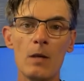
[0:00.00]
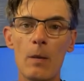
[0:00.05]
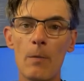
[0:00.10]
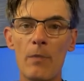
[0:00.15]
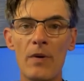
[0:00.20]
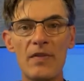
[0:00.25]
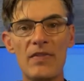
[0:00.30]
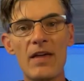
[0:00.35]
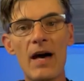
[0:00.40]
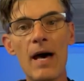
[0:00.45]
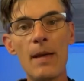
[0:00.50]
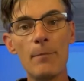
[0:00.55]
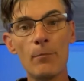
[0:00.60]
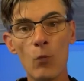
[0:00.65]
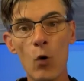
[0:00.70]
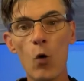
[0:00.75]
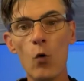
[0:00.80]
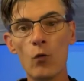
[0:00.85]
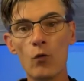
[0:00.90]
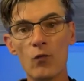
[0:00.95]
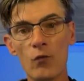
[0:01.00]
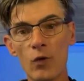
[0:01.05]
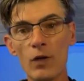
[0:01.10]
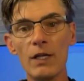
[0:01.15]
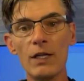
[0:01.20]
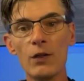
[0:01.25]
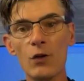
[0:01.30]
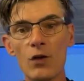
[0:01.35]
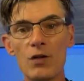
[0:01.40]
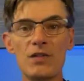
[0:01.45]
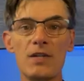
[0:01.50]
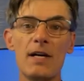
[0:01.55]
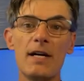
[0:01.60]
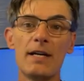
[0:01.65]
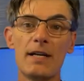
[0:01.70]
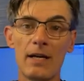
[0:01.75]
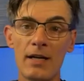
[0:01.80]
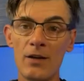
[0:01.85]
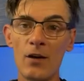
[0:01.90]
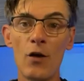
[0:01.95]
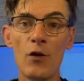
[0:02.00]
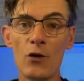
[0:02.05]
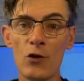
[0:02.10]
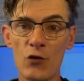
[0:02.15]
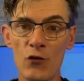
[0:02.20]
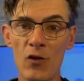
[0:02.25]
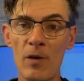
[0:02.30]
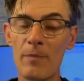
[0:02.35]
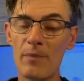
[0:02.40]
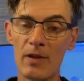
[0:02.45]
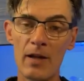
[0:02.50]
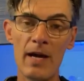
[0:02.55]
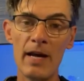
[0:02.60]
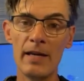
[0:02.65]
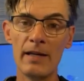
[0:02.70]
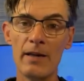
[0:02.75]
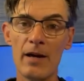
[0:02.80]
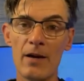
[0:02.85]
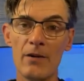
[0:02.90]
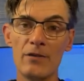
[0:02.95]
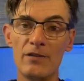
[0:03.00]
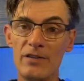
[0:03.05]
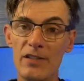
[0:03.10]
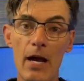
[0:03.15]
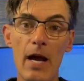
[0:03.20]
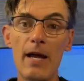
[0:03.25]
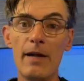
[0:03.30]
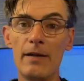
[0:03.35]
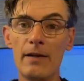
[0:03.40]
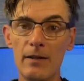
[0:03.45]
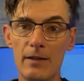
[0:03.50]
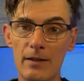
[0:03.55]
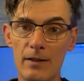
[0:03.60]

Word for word: But that molt really looks like another shrimp laying there, dead.